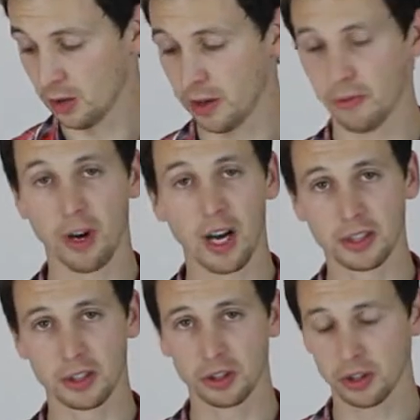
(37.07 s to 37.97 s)
We have
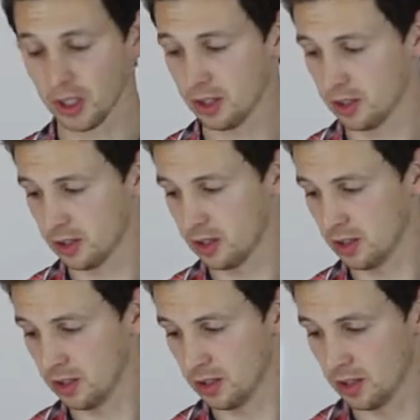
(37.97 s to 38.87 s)
icing sugar,
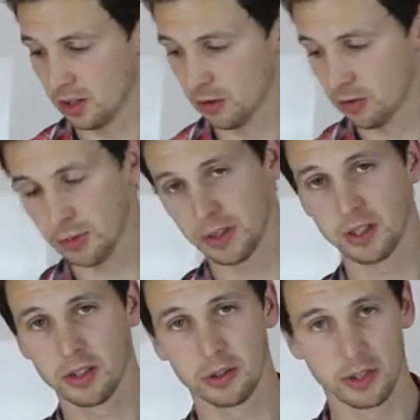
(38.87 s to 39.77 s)

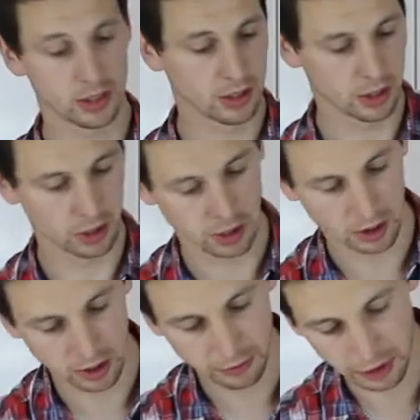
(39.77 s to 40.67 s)
ribbon to
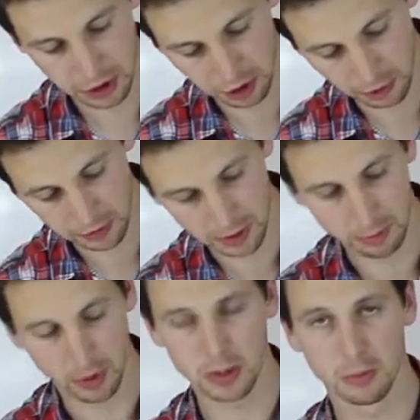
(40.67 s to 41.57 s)
finish off the
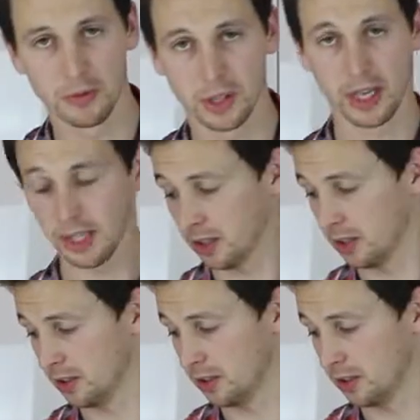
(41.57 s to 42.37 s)
bottom of the cake,